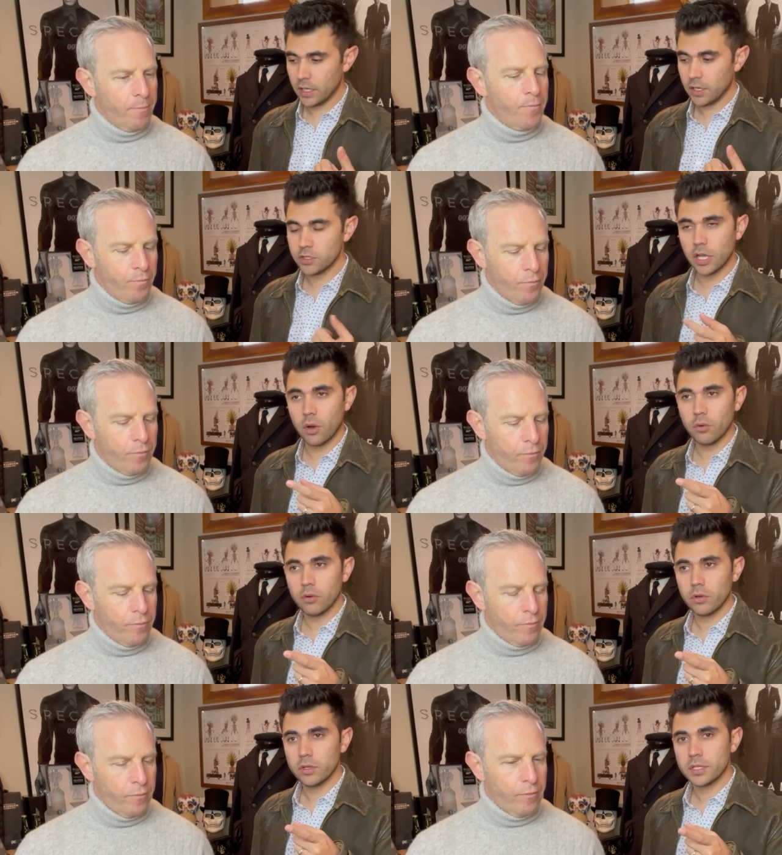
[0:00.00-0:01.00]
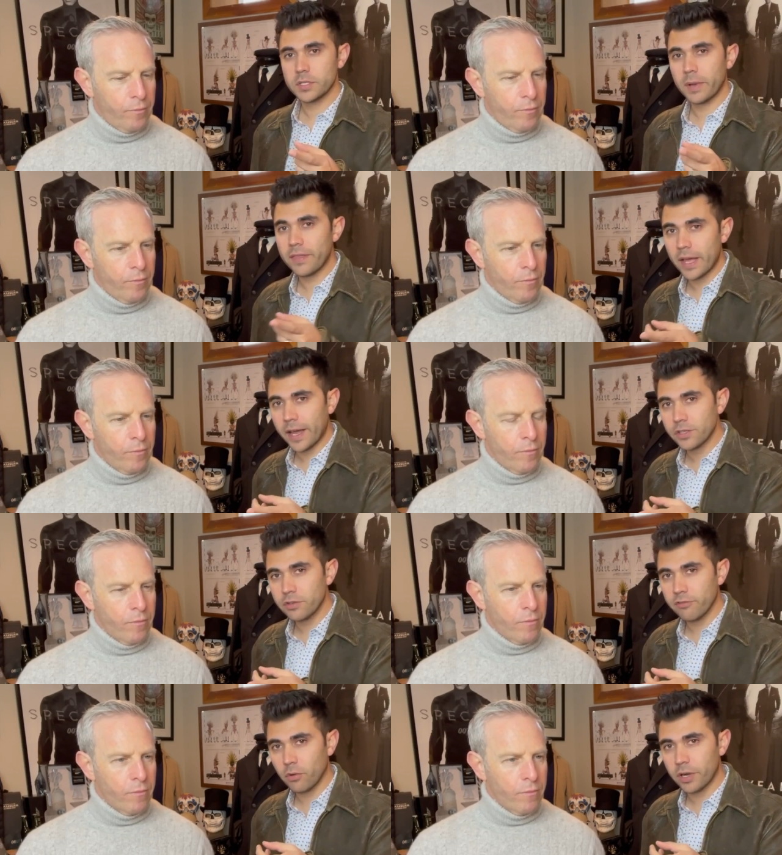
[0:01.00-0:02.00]
Speaker 1: So spend that
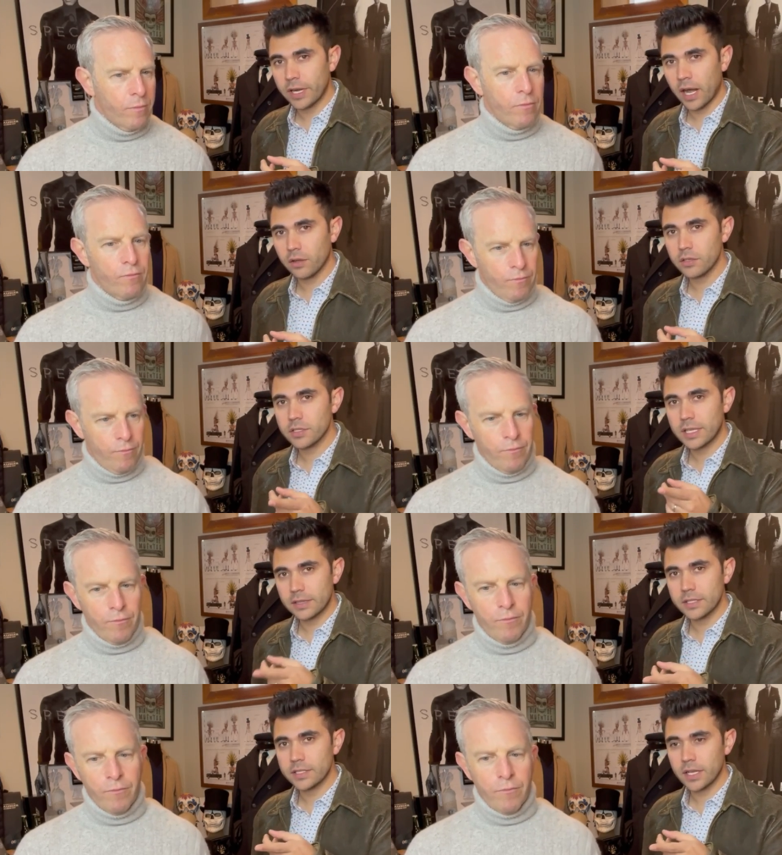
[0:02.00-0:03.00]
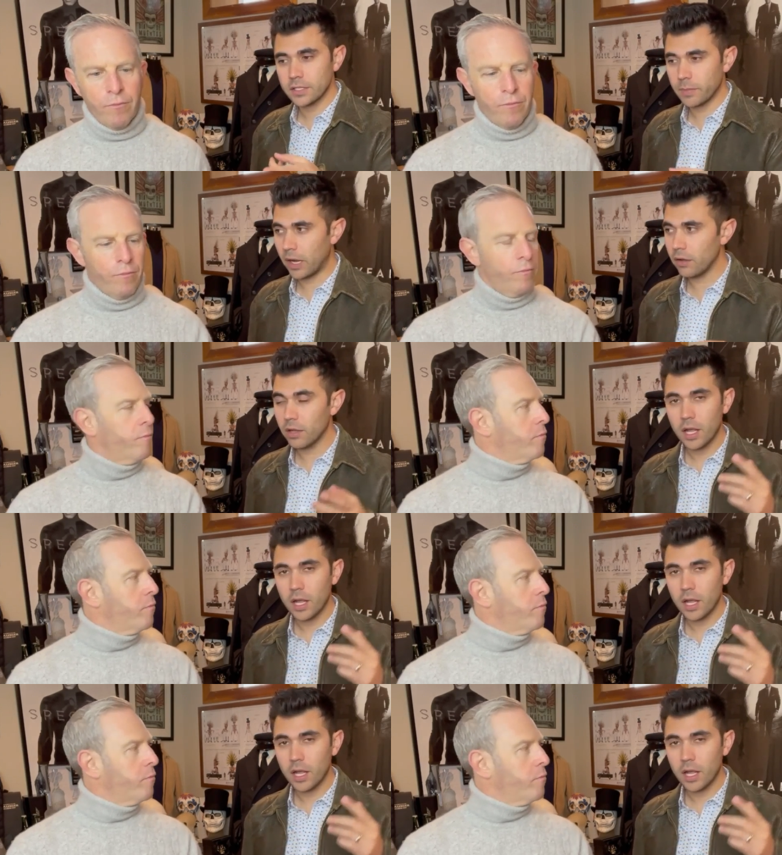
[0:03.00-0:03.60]
extra $40, get the Sunspel,